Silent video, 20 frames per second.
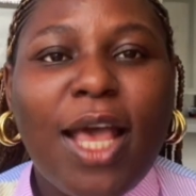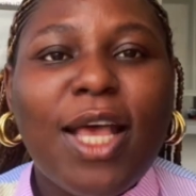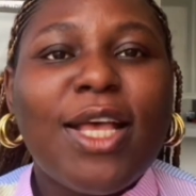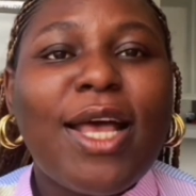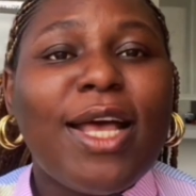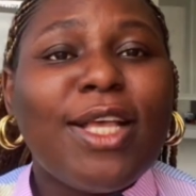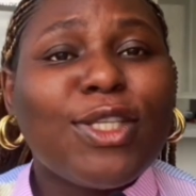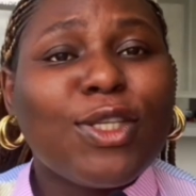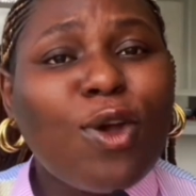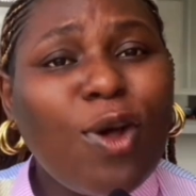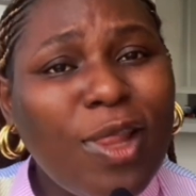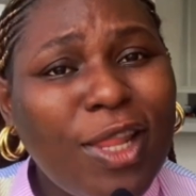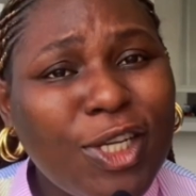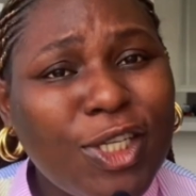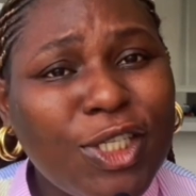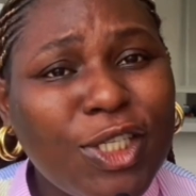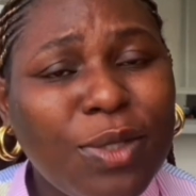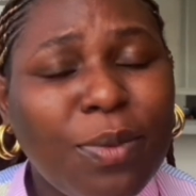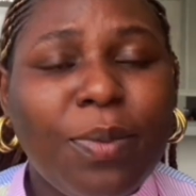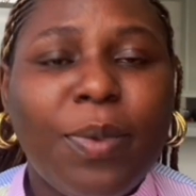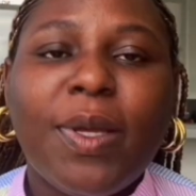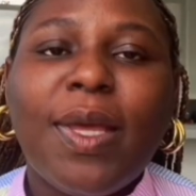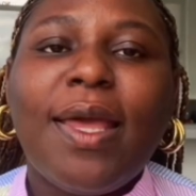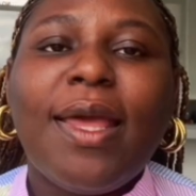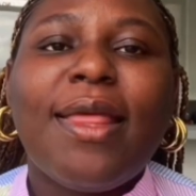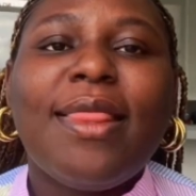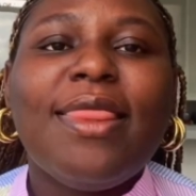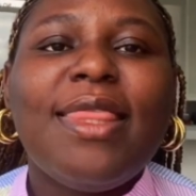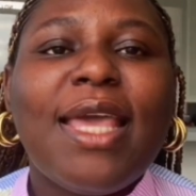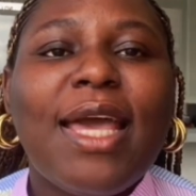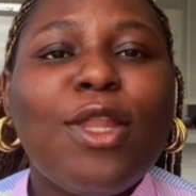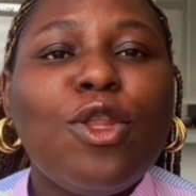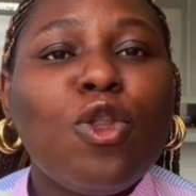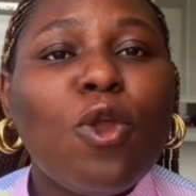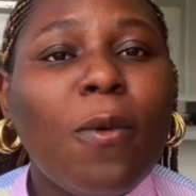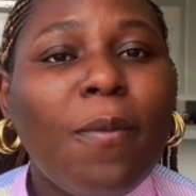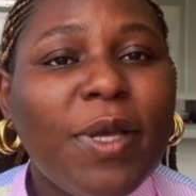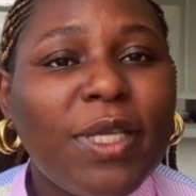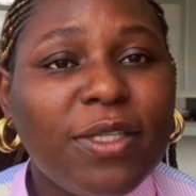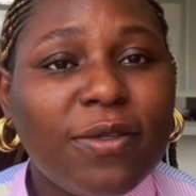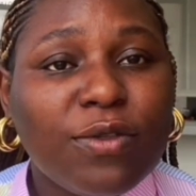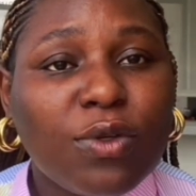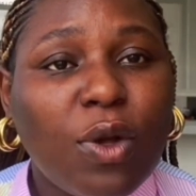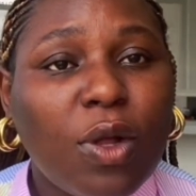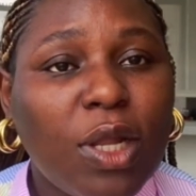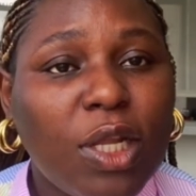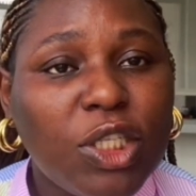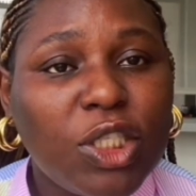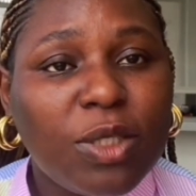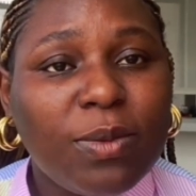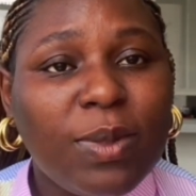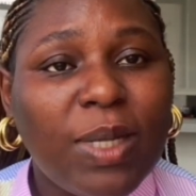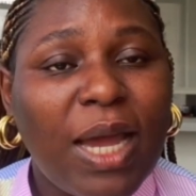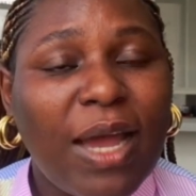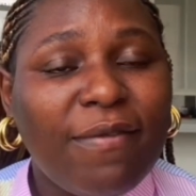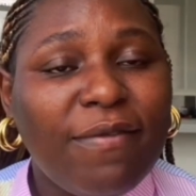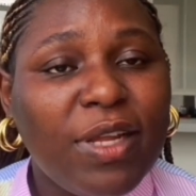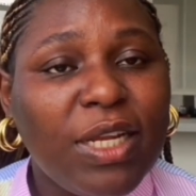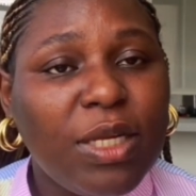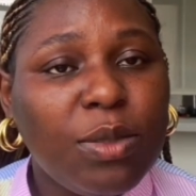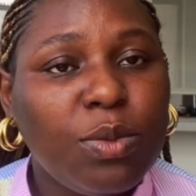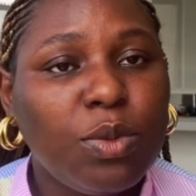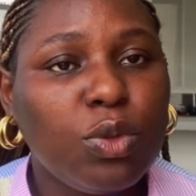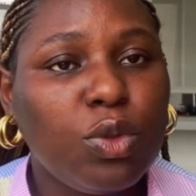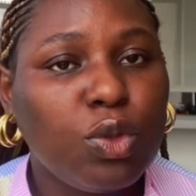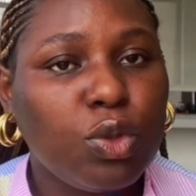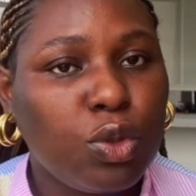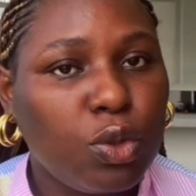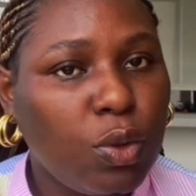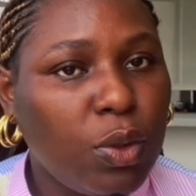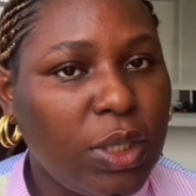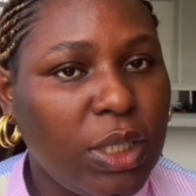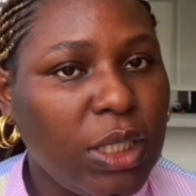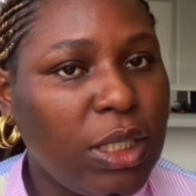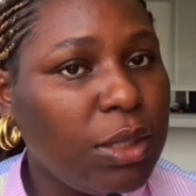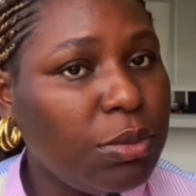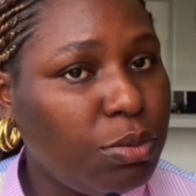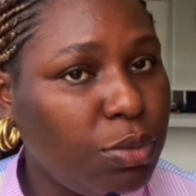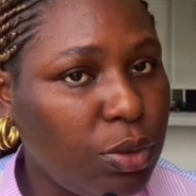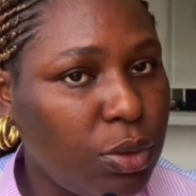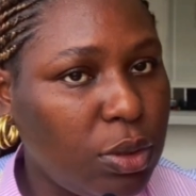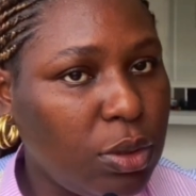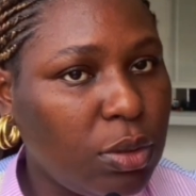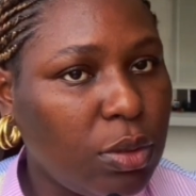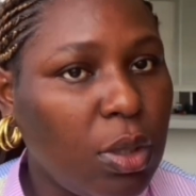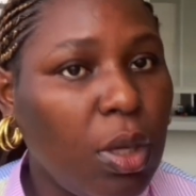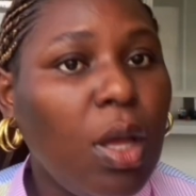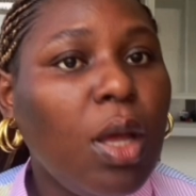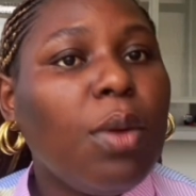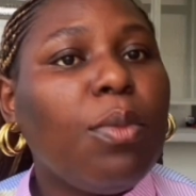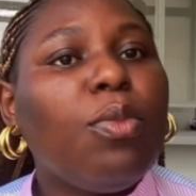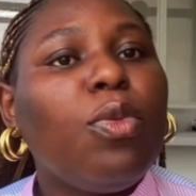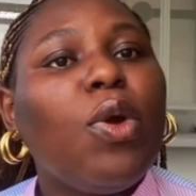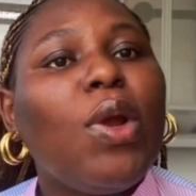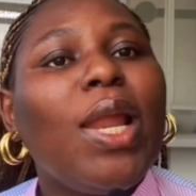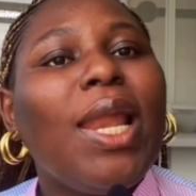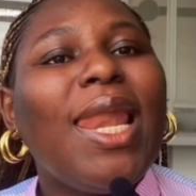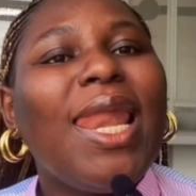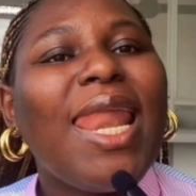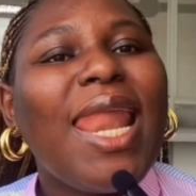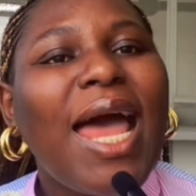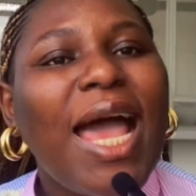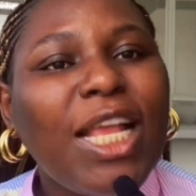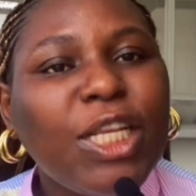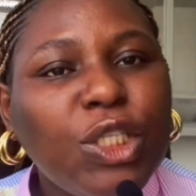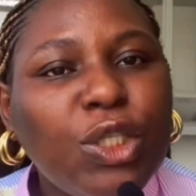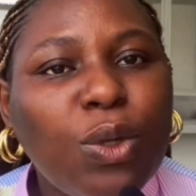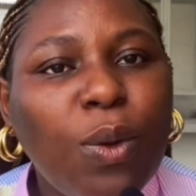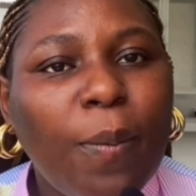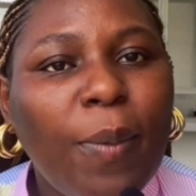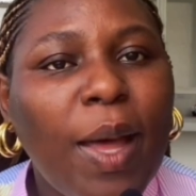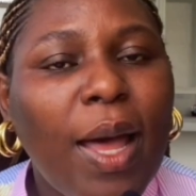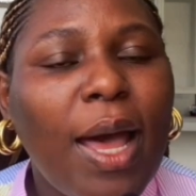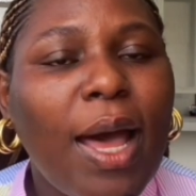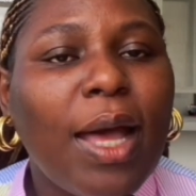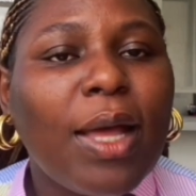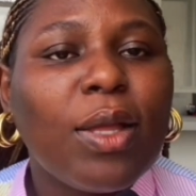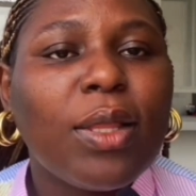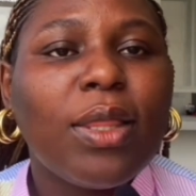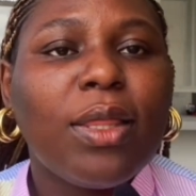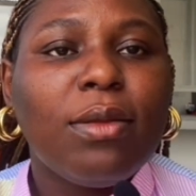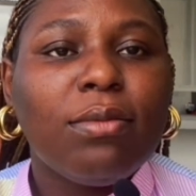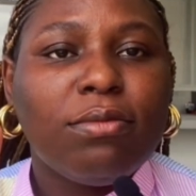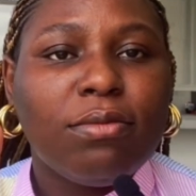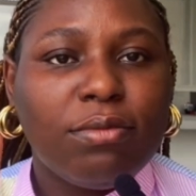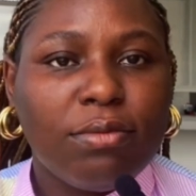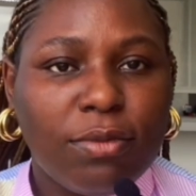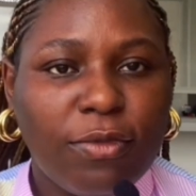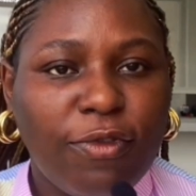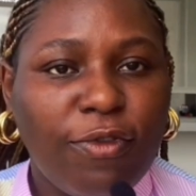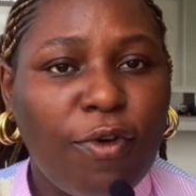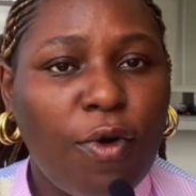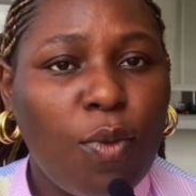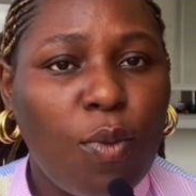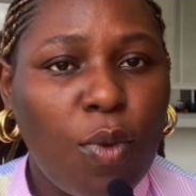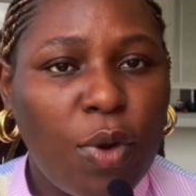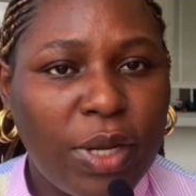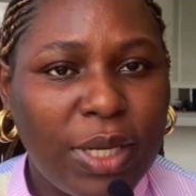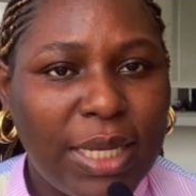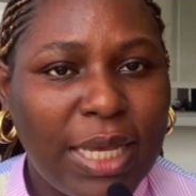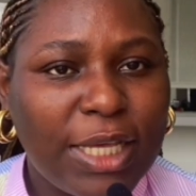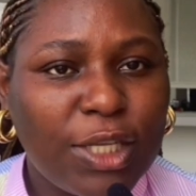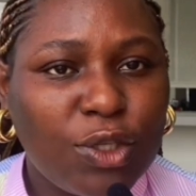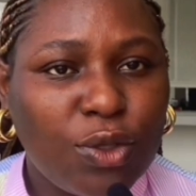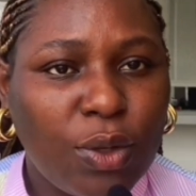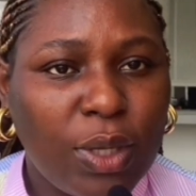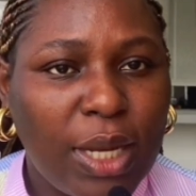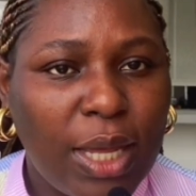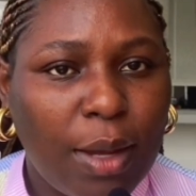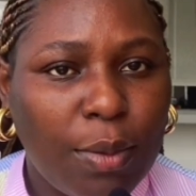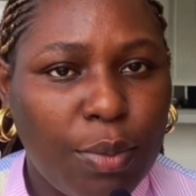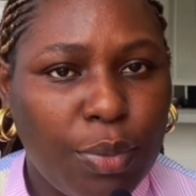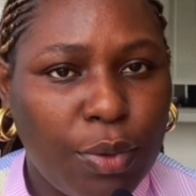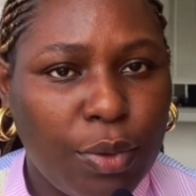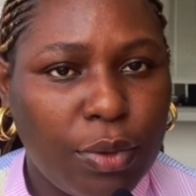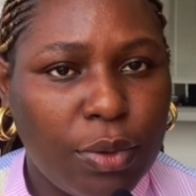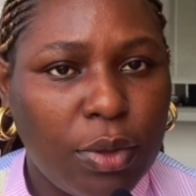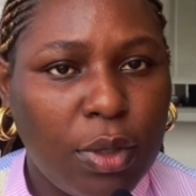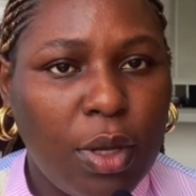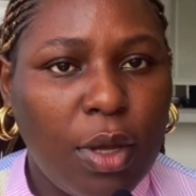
Scholarship. There are numbers of scholarship that are available to study in Brazil, but a large number are for 1 year study abroad.